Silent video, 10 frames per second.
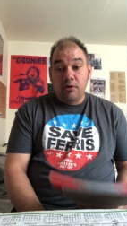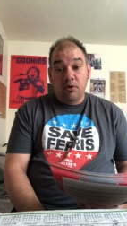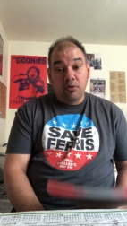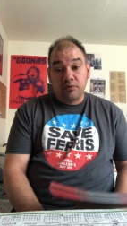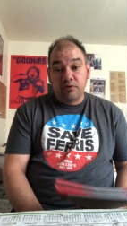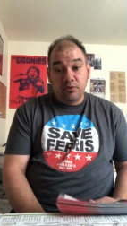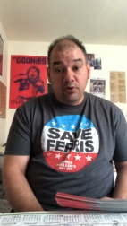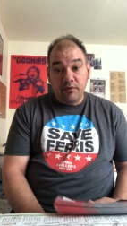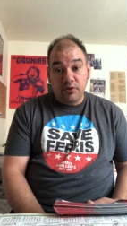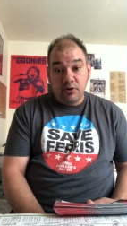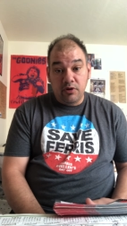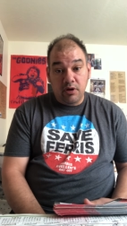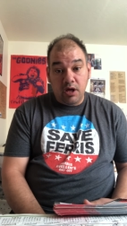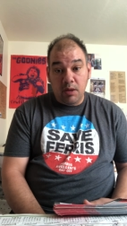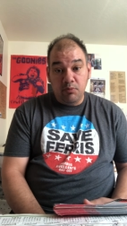a whole slew of
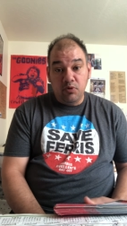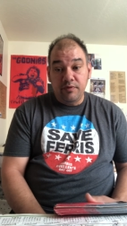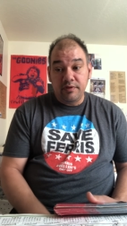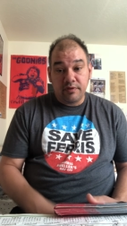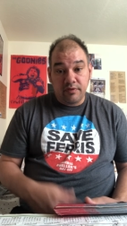other uh, movies,